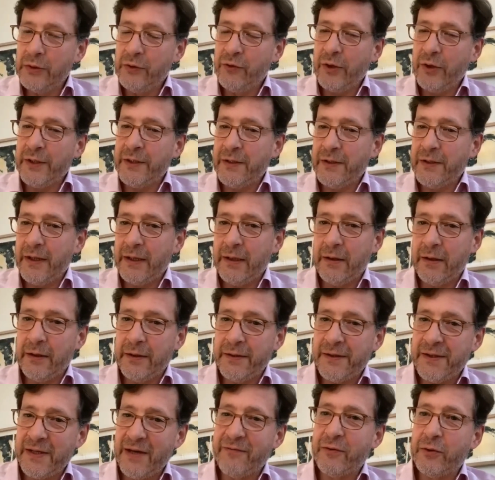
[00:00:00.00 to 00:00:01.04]
addressed there
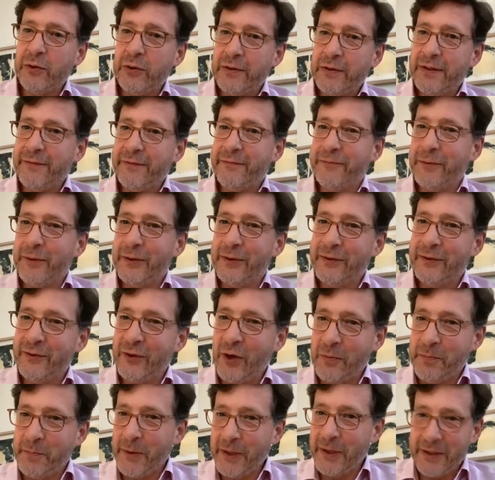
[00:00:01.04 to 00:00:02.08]
several different
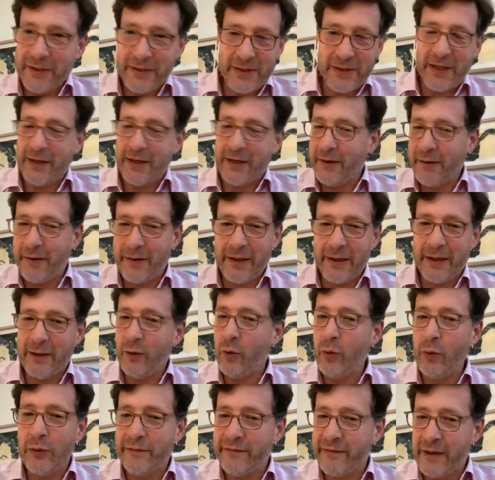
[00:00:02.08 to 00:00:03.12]
topics, and I think
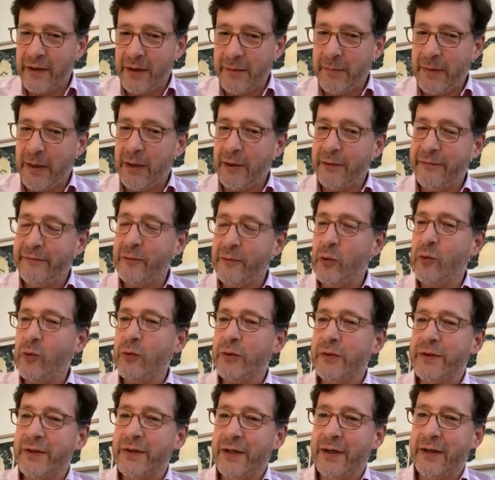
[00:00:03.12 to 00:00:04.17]
all of them are, of
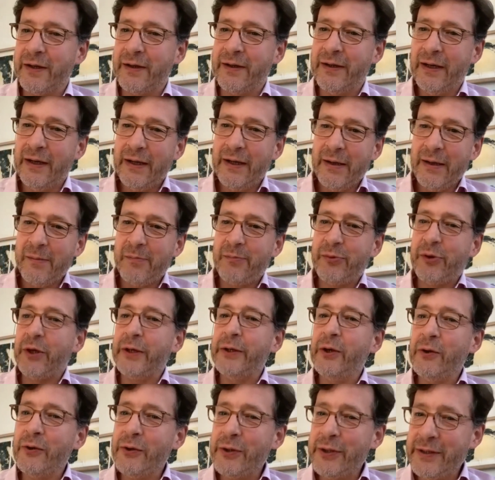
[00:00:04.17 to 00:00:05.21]
course,
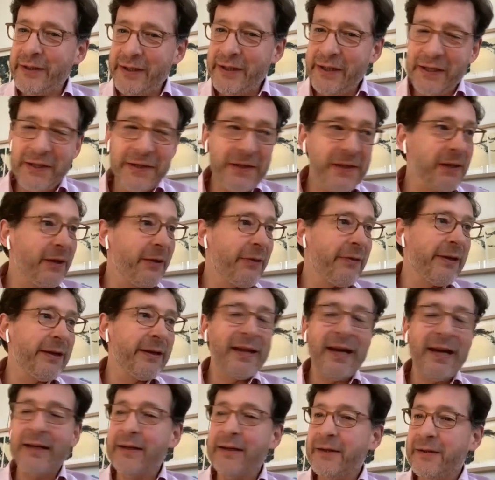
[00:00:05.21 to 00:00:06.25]
priorities. I think
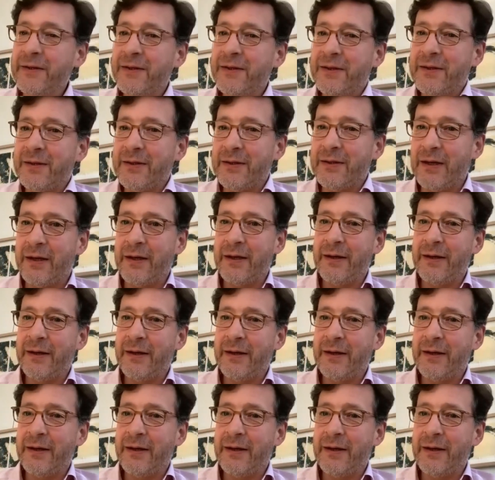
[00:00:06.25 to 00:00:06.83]
that is